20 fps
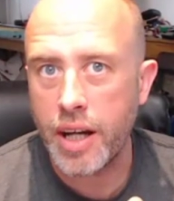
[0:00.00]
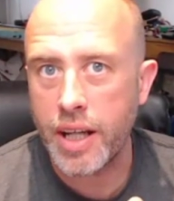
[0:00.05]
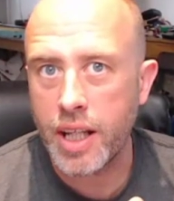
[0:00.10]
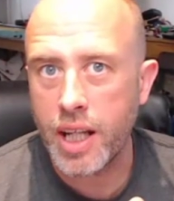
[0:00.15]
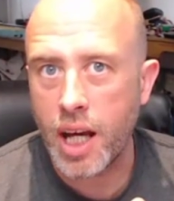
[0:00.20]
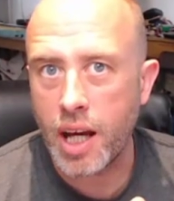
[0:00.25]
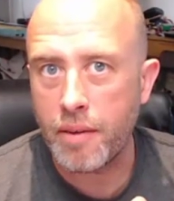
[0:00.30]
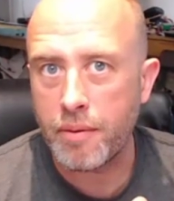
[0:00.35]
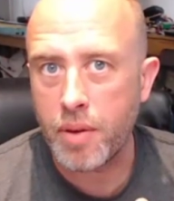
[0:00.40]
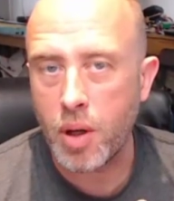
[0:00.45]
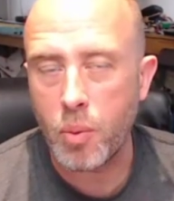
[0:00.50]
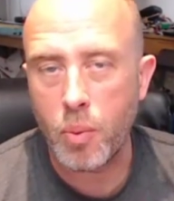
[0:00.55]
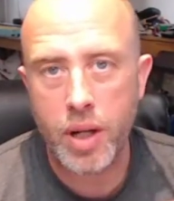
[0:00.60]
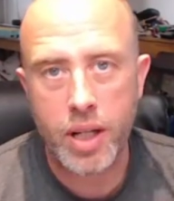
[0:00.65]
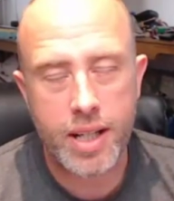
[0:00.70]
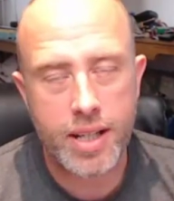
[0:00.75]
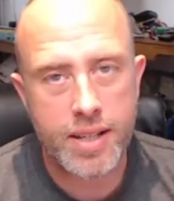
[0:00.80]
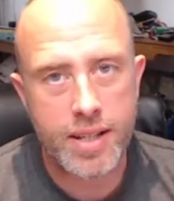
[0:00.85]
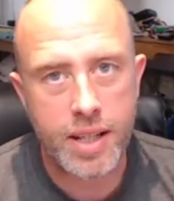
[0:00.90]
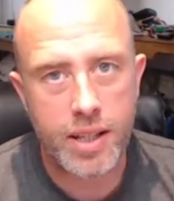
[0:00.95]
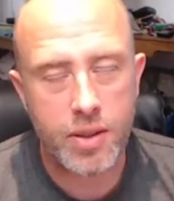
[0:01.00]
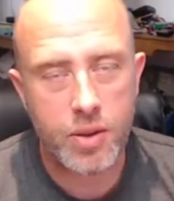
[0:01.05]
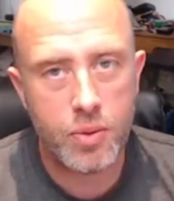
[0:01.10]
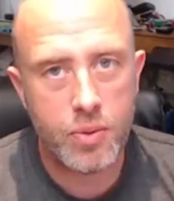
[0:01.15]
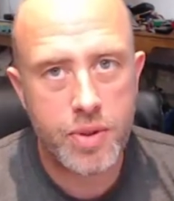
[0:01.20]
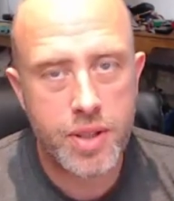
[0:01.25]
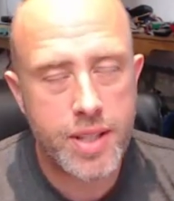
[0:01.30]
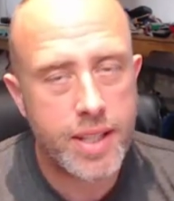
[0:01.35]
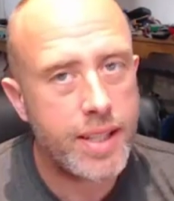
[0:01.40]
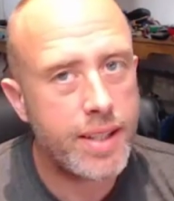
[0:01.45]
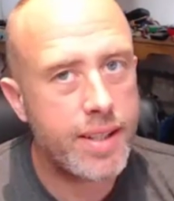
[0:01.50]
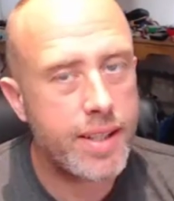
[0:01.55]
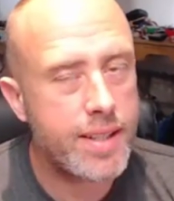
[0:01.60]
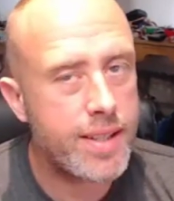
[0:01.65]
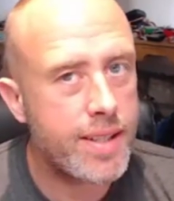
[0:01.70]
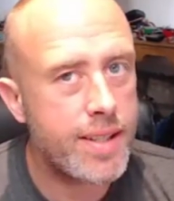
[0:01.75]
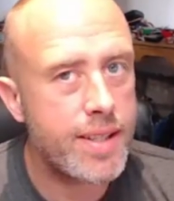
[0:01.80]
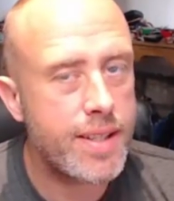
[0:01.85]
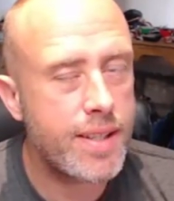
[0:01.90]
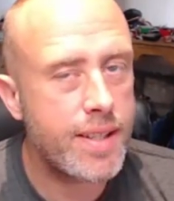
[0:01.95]
iNav. And when I say naughty,
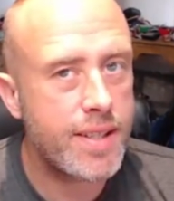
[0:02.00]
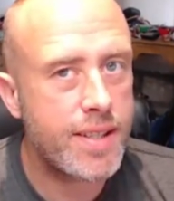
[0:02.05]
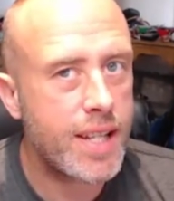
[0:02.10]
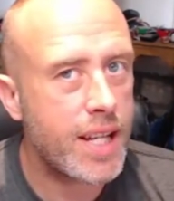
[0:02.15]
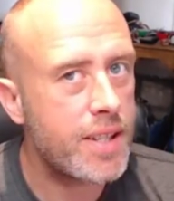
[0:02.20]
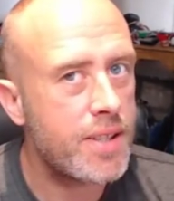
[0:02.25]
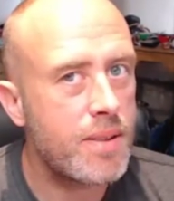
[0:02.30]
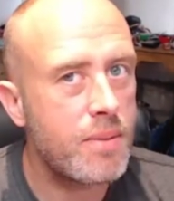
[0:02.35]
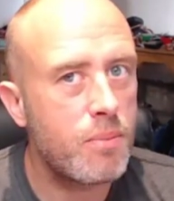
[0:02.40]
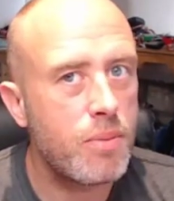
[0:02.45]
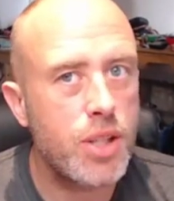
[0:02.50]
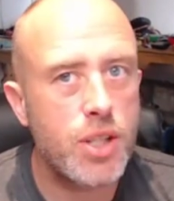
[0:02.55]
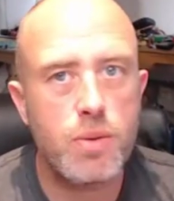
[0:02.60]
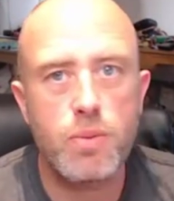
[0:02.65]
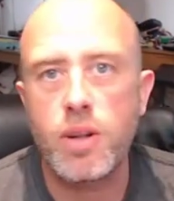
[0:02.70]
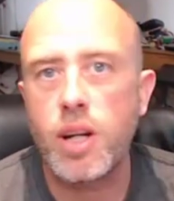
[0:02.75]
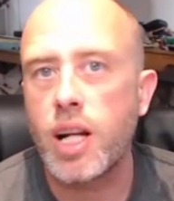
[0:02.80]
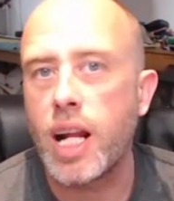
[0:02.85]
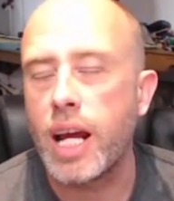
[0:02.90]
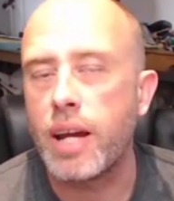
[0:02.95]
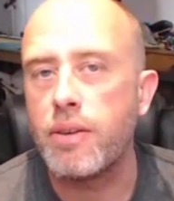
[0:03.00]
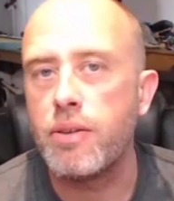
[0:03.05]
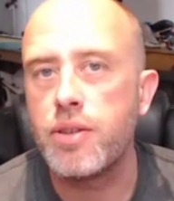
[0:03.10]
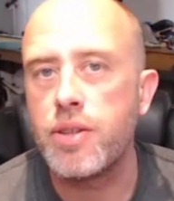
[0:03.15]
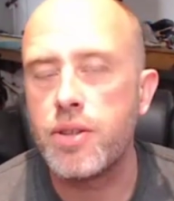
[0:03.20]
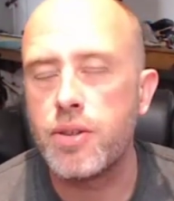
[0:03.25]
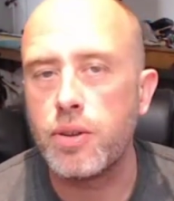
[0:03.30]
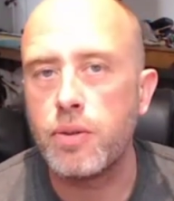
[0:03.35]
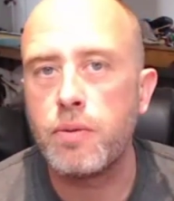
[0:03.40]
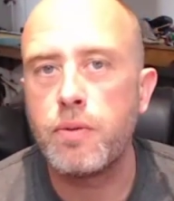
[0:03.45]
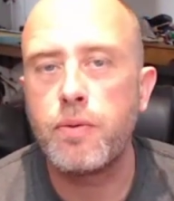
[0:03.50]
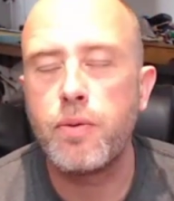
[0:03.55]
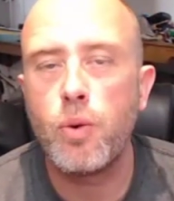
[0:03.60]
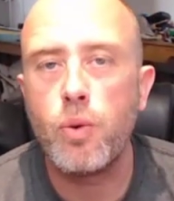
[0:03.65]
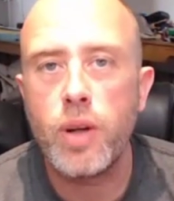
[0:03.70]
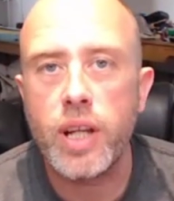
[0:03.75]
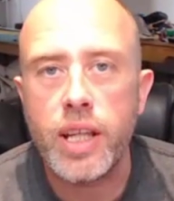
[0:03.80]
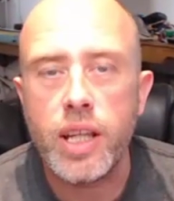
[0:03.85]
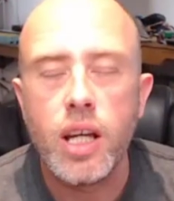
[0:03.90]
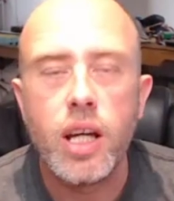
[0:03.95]
this is the setting which will allow you to do
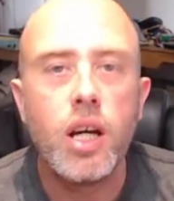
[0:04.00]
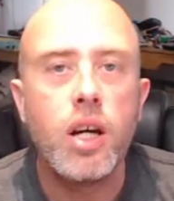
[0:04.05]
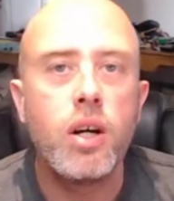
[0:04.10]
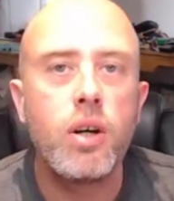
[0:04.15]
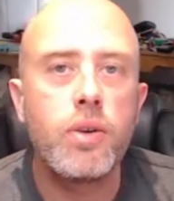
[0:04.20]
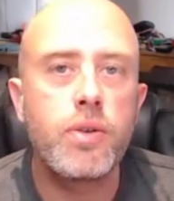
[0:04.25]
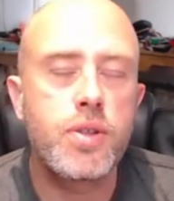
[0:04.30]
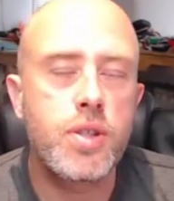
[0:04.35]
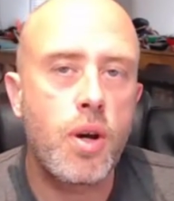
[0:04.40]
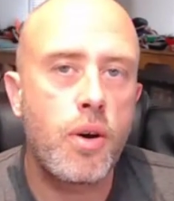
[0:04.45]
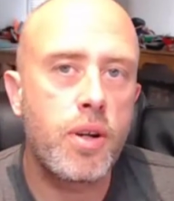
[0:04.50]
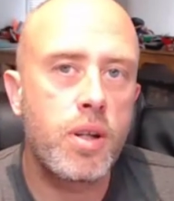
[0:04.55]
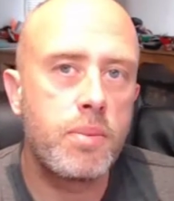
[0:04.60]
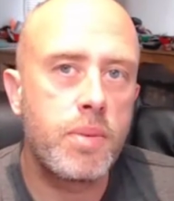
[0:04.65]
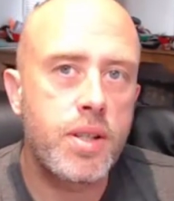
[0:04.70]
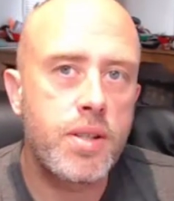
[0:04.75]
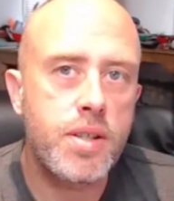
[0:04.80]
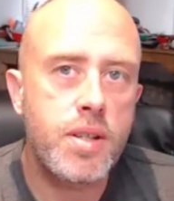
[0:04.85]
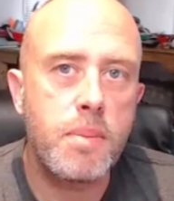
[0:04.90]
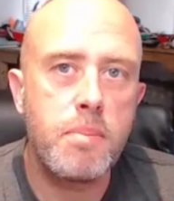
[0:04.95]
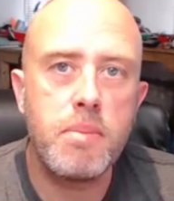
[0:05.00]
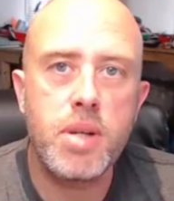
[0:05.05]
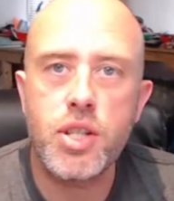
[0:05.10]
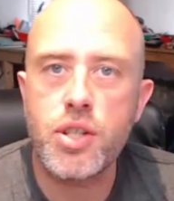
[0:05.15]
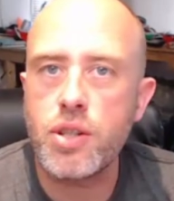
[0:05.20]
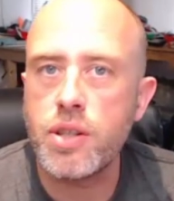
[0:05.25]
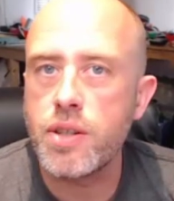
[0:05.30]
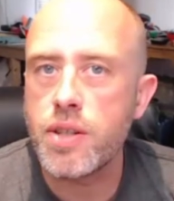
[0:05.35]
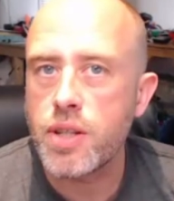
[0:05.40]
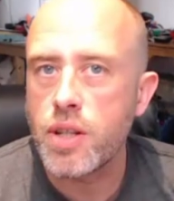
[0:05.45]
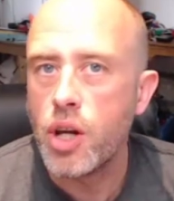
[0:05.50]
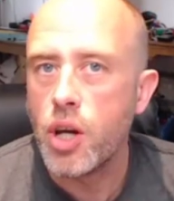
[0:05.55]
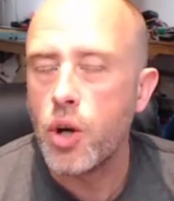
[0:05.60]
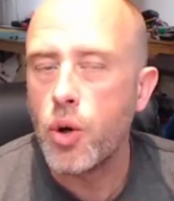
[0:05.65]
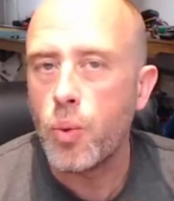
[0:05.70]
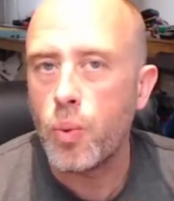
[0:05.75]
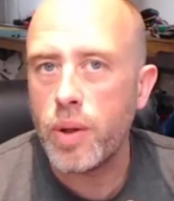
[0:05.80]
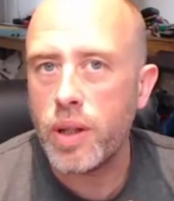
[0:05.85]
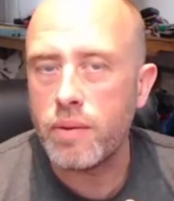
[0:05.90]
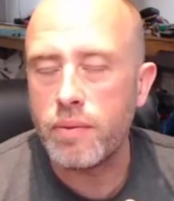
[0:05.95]
fully autonomous missions
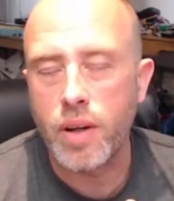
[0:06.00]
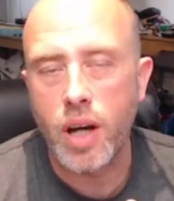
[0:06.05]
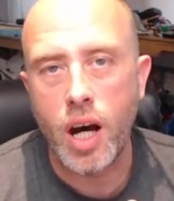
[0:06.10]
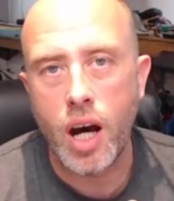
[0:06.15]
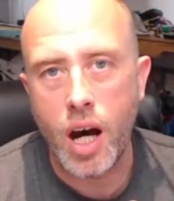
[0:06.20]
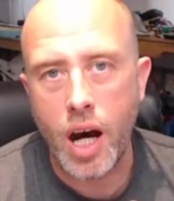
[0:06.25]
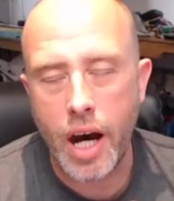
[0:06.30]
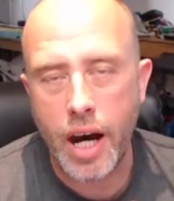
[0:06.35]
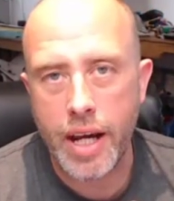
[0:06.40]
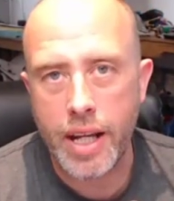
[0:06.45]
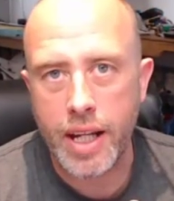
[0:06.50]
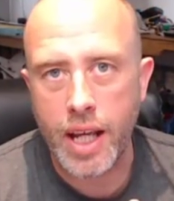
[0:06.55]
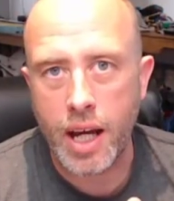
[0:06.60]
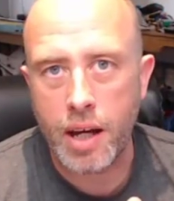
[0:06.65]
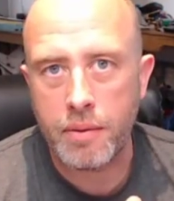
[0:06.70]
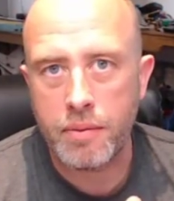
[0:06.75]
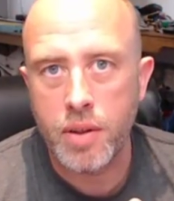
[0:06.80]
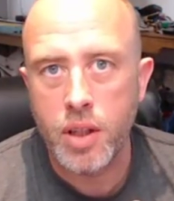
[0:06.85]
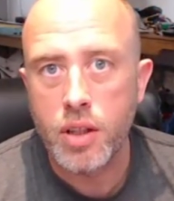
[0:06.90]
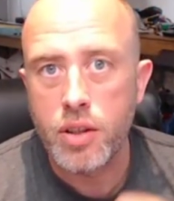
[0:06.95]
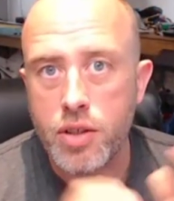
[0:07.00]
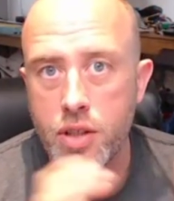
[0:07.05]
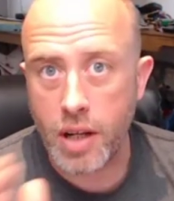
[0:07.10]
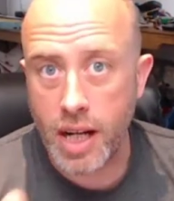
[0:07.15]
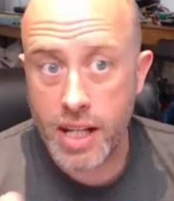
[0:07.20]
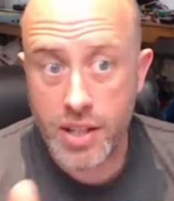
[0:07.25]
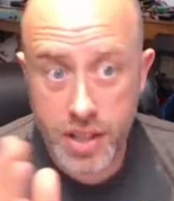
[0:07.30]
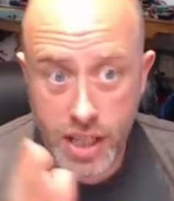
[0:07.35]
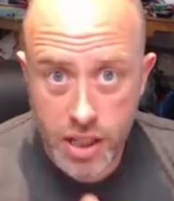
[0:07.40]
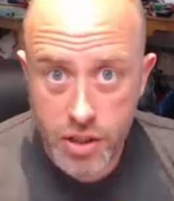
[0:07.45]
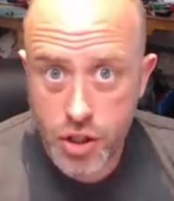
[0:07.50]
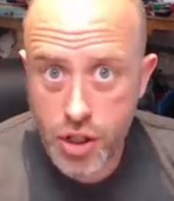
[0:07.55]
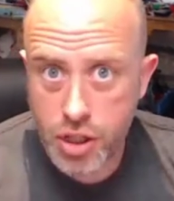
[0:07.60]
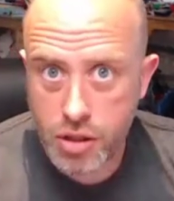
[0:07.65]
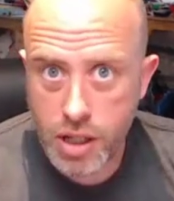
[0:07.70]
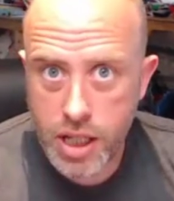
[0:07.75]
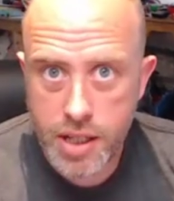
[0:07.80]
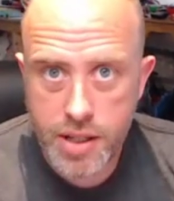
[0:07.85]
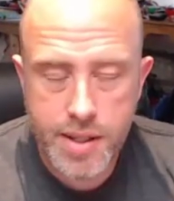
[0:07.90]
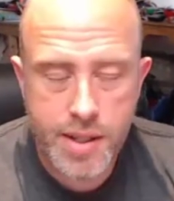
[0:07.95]
with iNav. So let's get
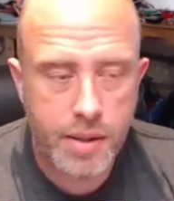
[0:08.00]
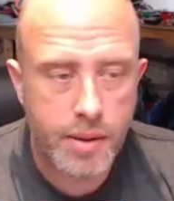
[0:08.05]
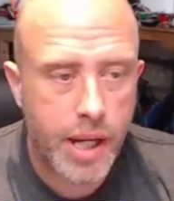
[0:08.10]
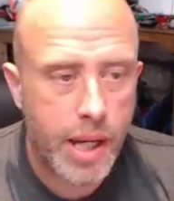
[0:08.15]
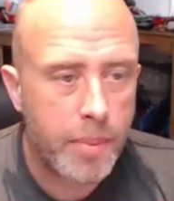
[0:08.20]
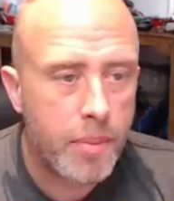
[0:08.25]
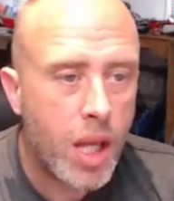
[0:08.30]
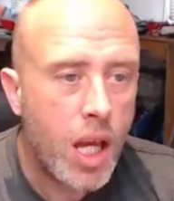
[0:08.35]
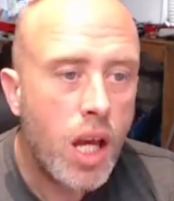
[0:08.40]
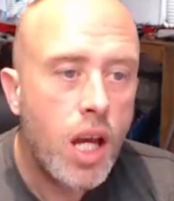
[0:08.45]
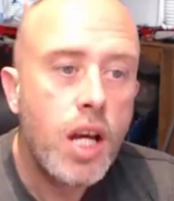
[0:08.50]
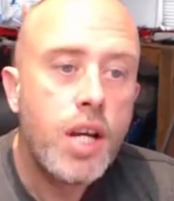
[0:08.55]
straight to it.